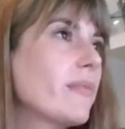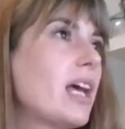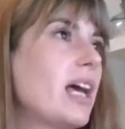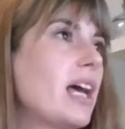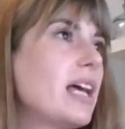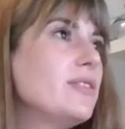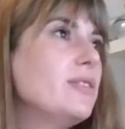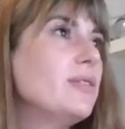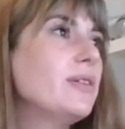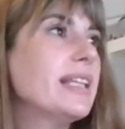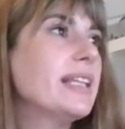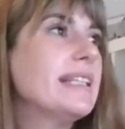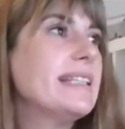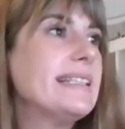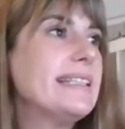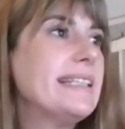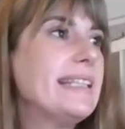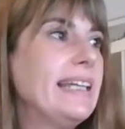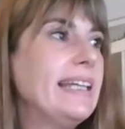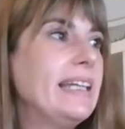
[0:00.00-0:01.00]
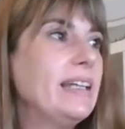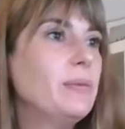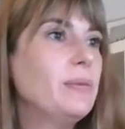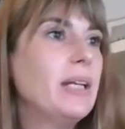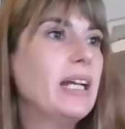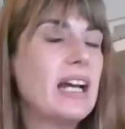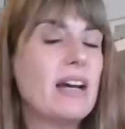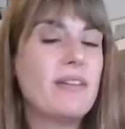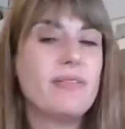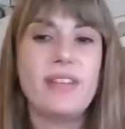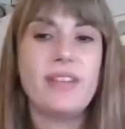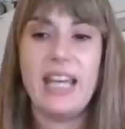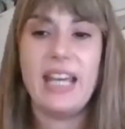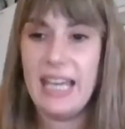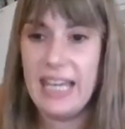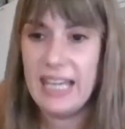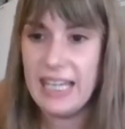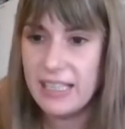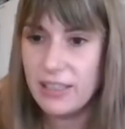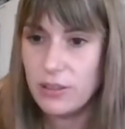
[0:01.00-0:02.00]
As you can see, we have
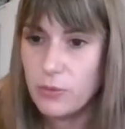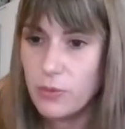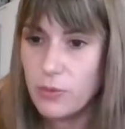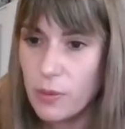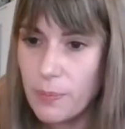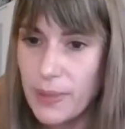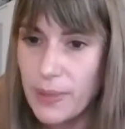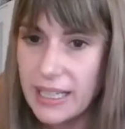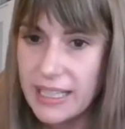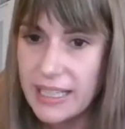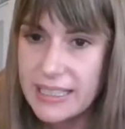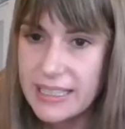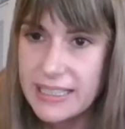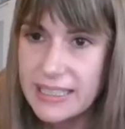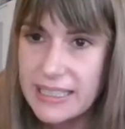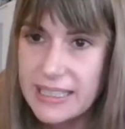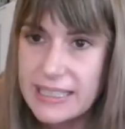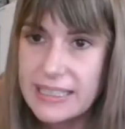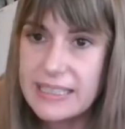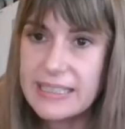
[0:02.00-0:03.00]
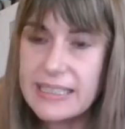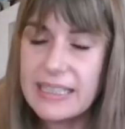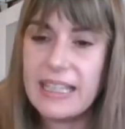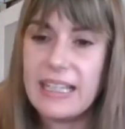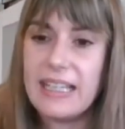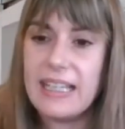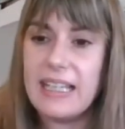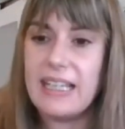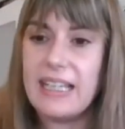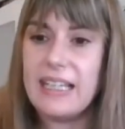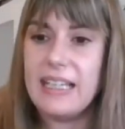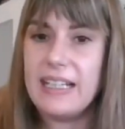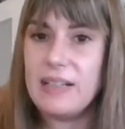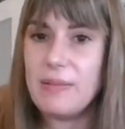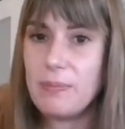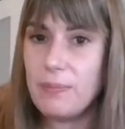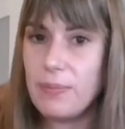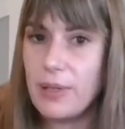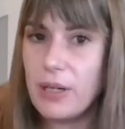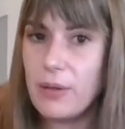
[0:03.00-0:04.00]
8 work packages in
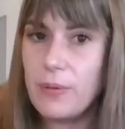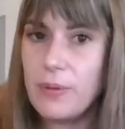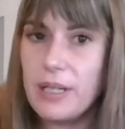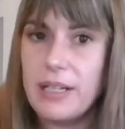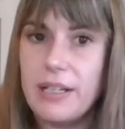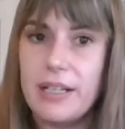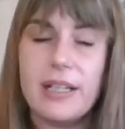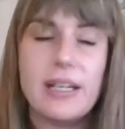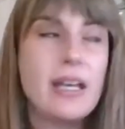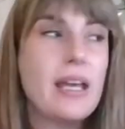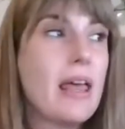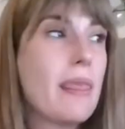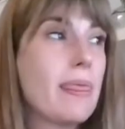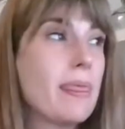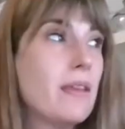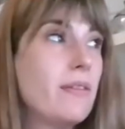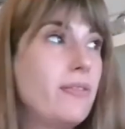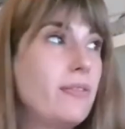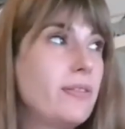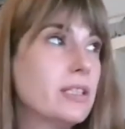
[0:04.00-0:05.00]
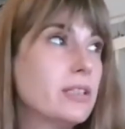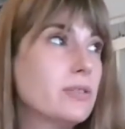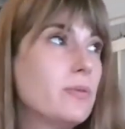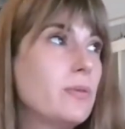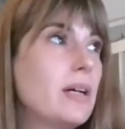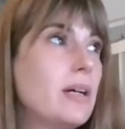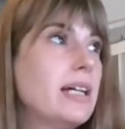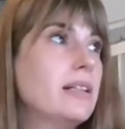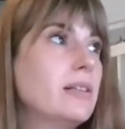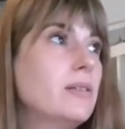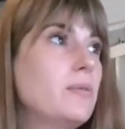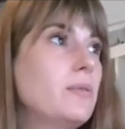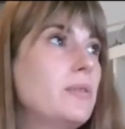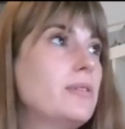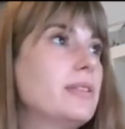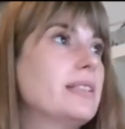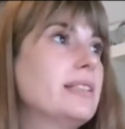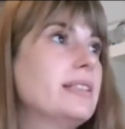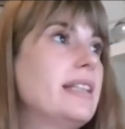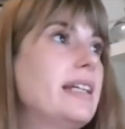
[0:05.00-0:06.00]
Empower. The first one
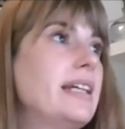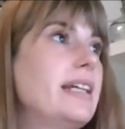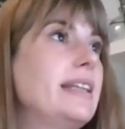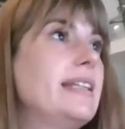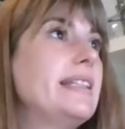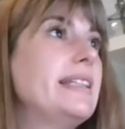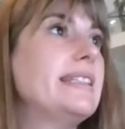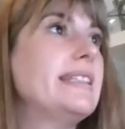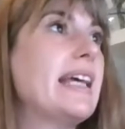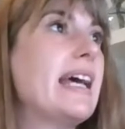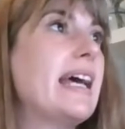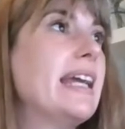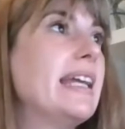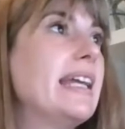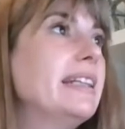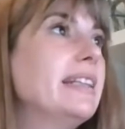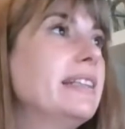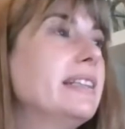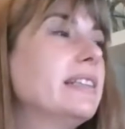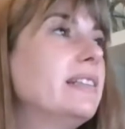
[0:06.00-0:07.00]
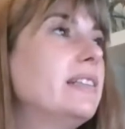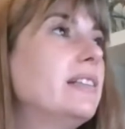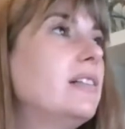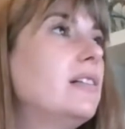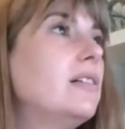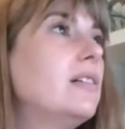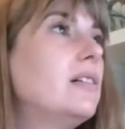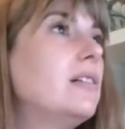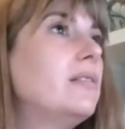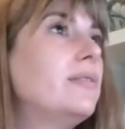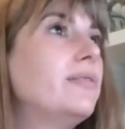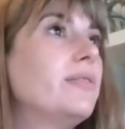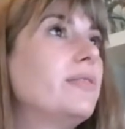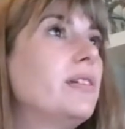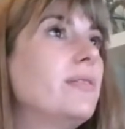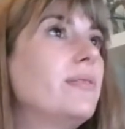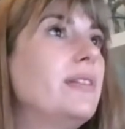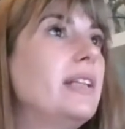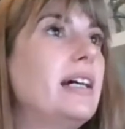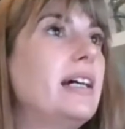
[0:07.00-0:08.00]
was the design of
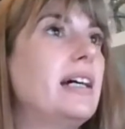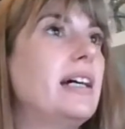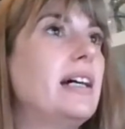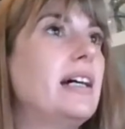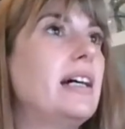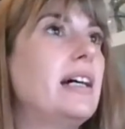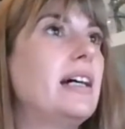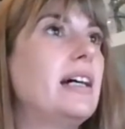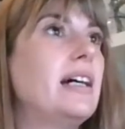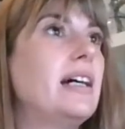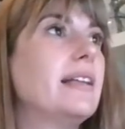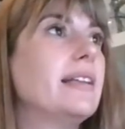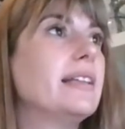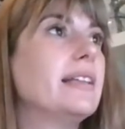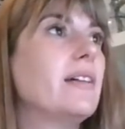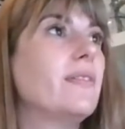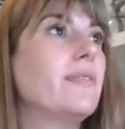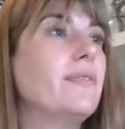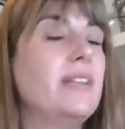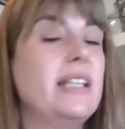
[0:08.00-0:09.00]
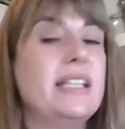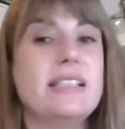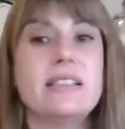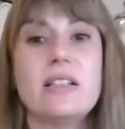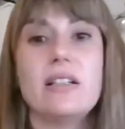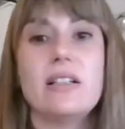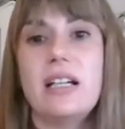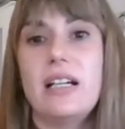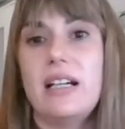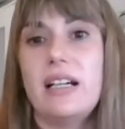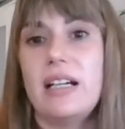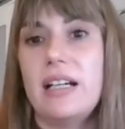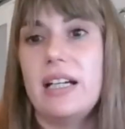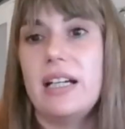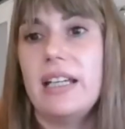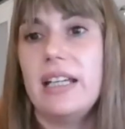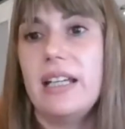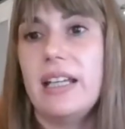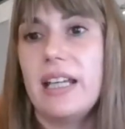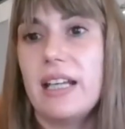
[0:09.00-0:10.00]
this
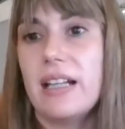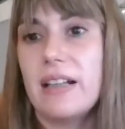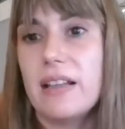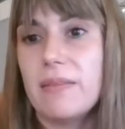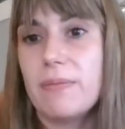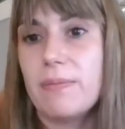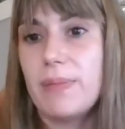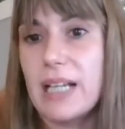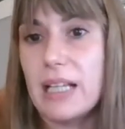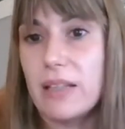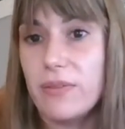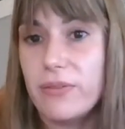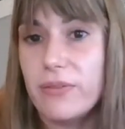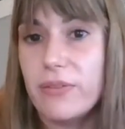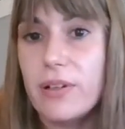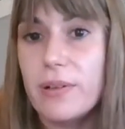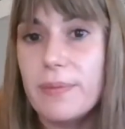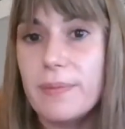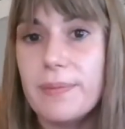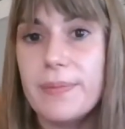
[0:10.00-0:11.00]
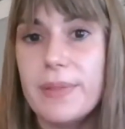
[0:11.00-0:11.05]
e-health platform,